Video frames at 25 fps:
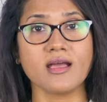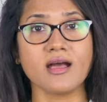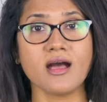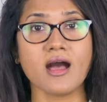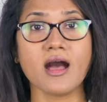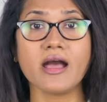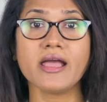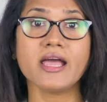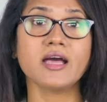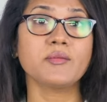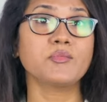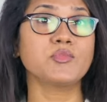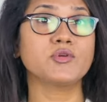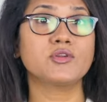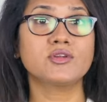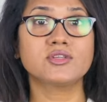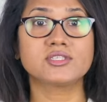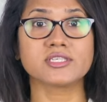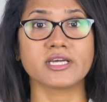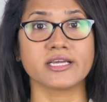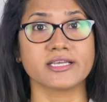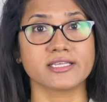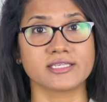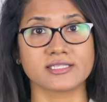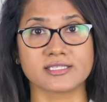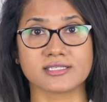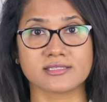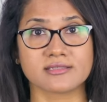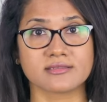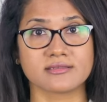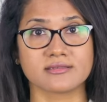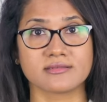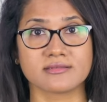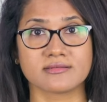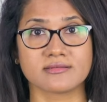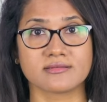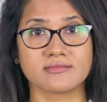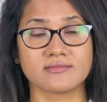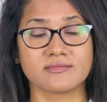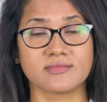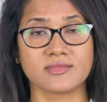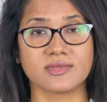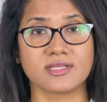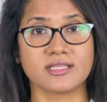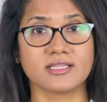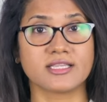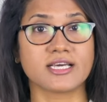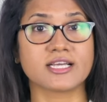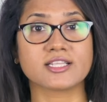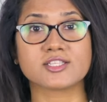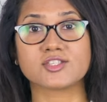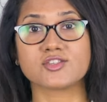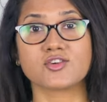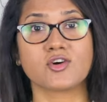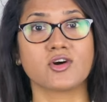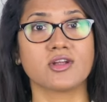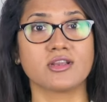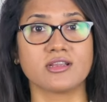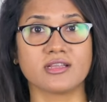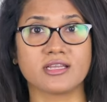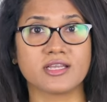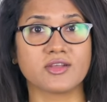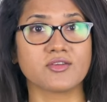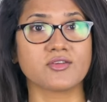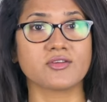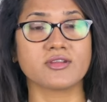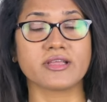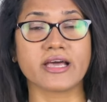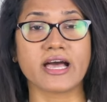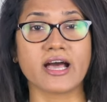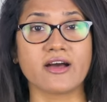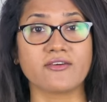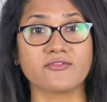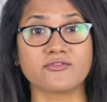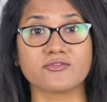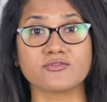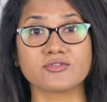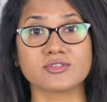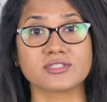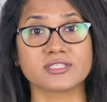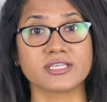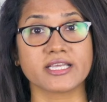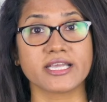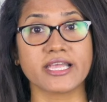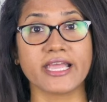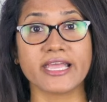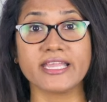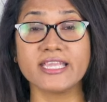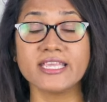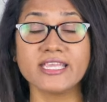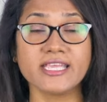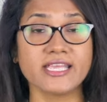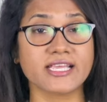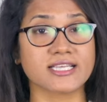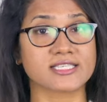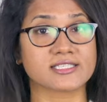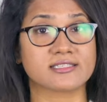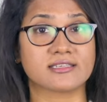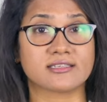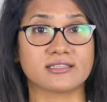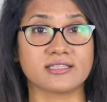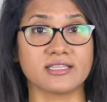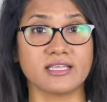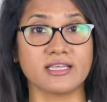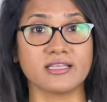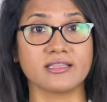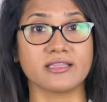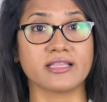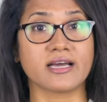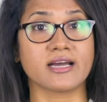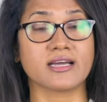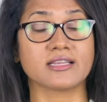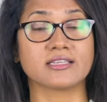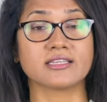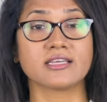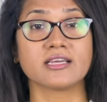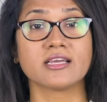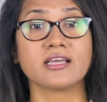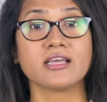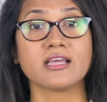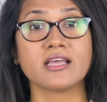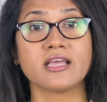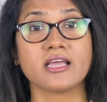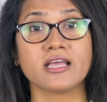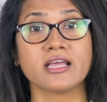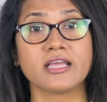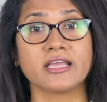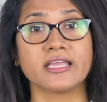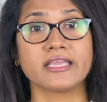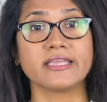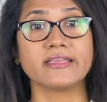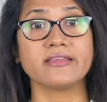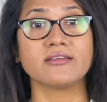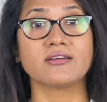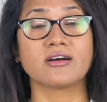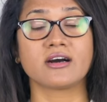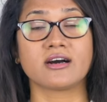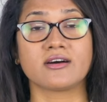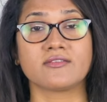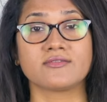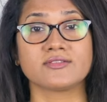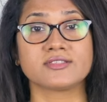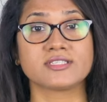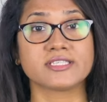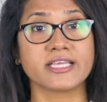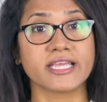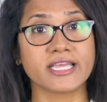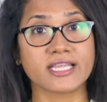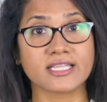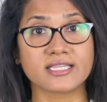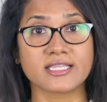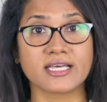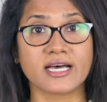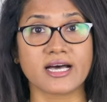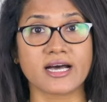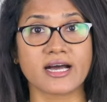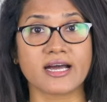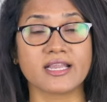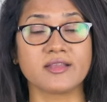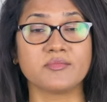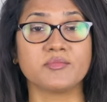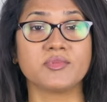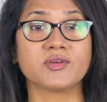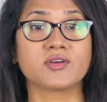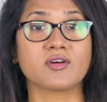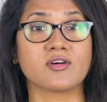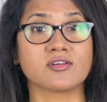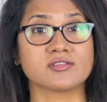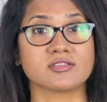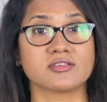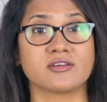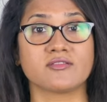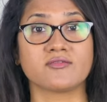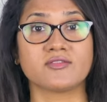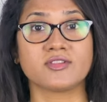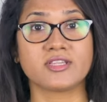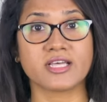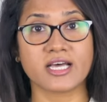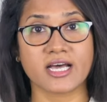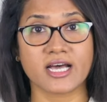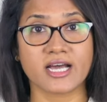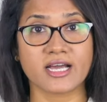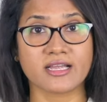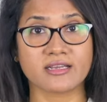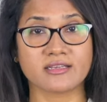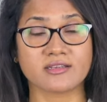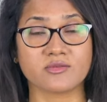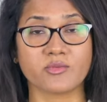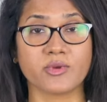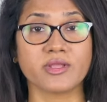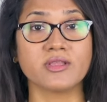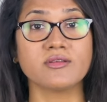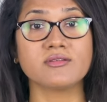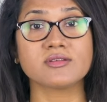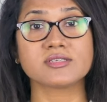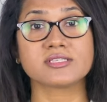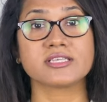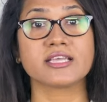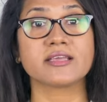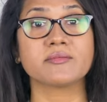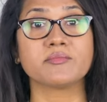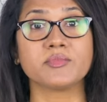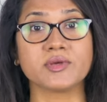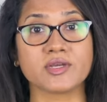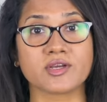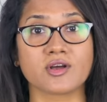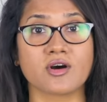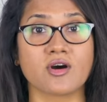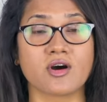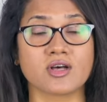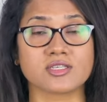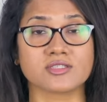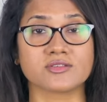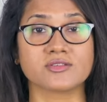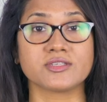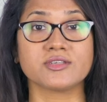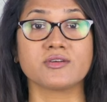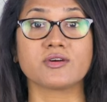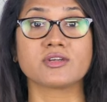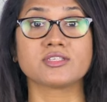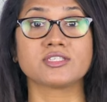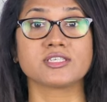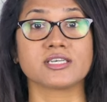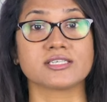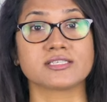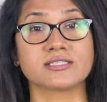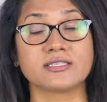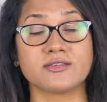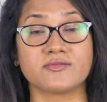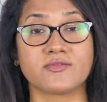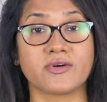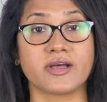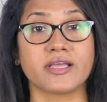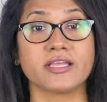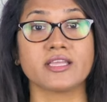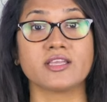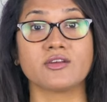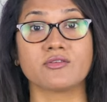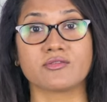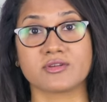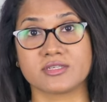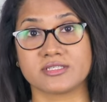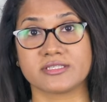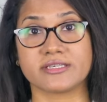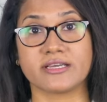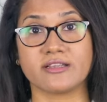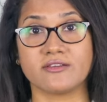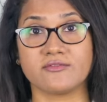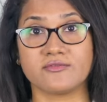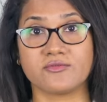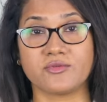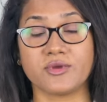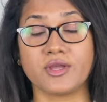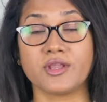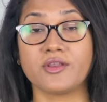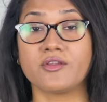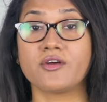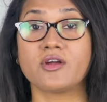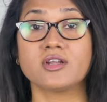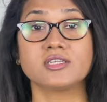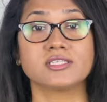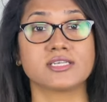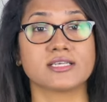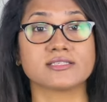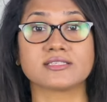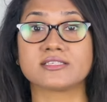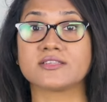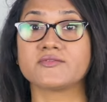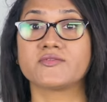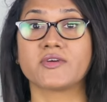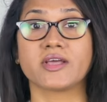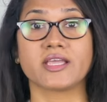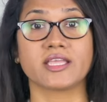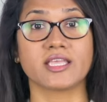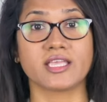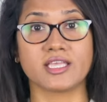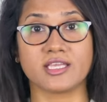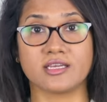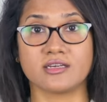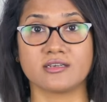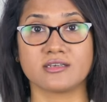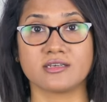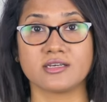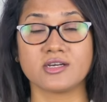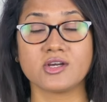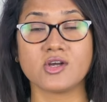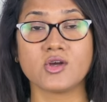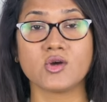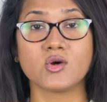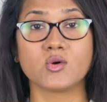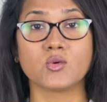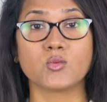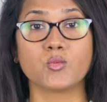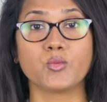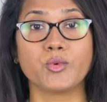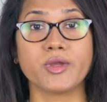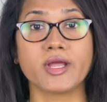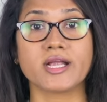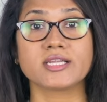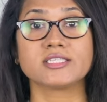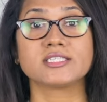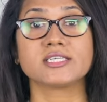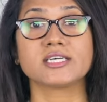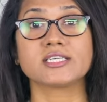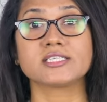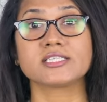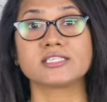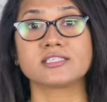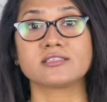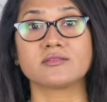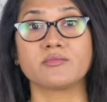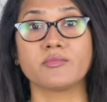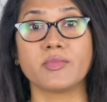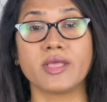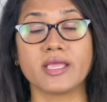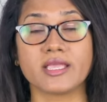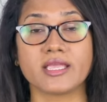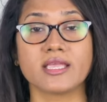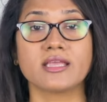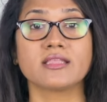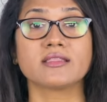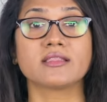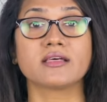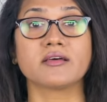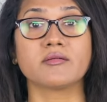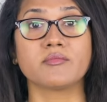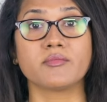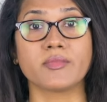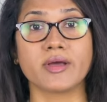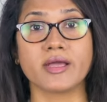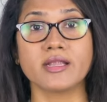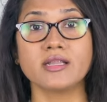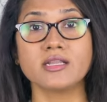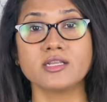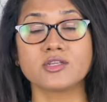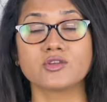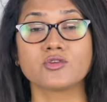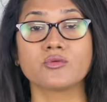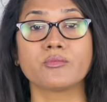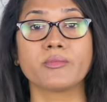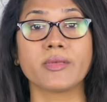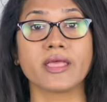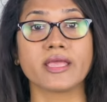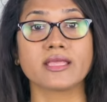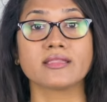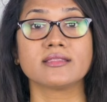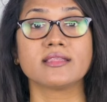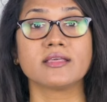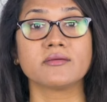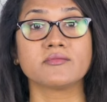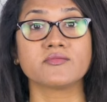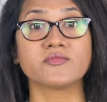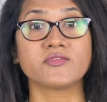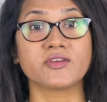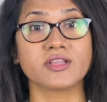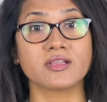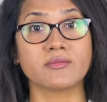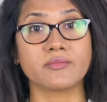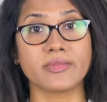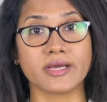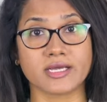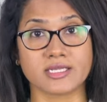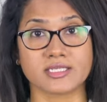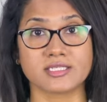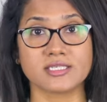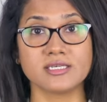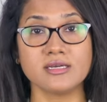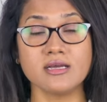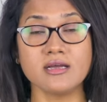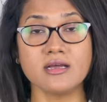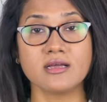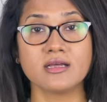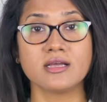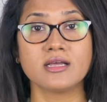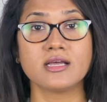I apologize. That's all. You don't have to say any extra thing that you have said that because of that. When you say because, you're justifying yourself. We are not justifying here. We are just making the amend to make them feel better.